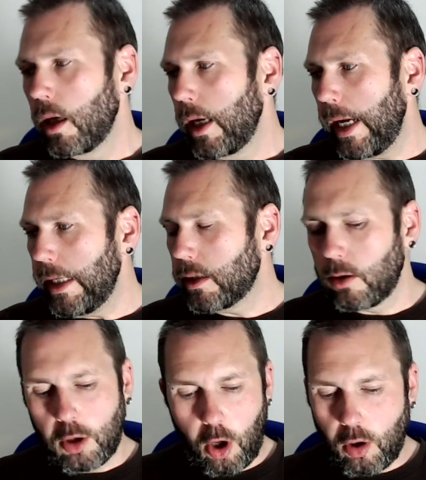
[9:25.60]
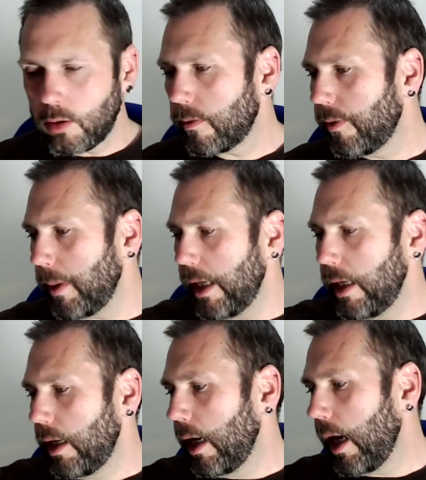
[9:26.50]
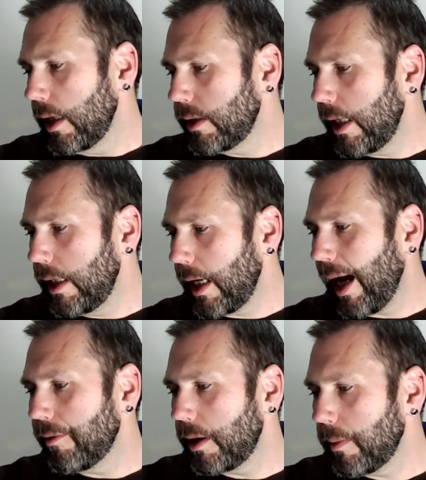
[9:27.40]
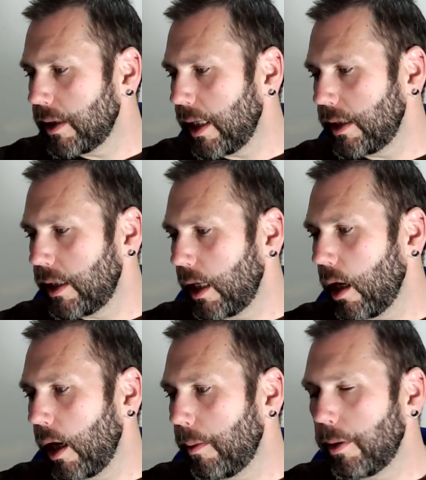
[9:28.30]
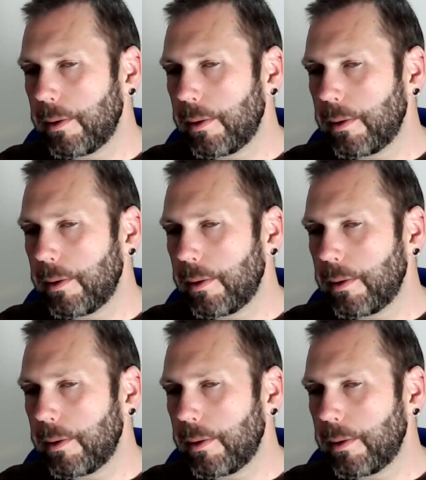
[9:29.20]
It's not, for me, I did have it in my Scentsy Club.